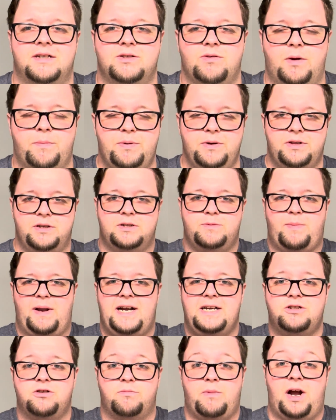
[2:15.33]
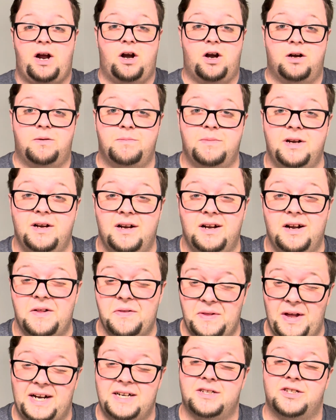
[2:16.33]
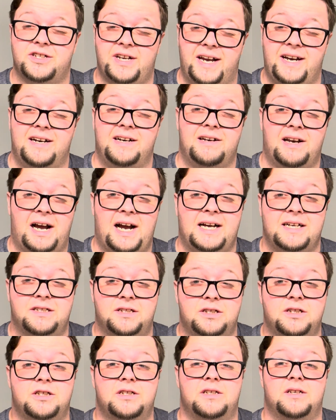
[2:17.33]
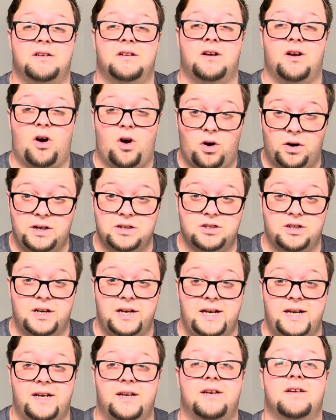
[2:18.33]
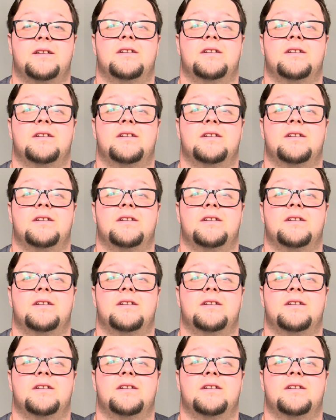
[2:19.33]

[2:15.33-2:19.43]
So I put the splash on my arm. That scent lasts, honestly,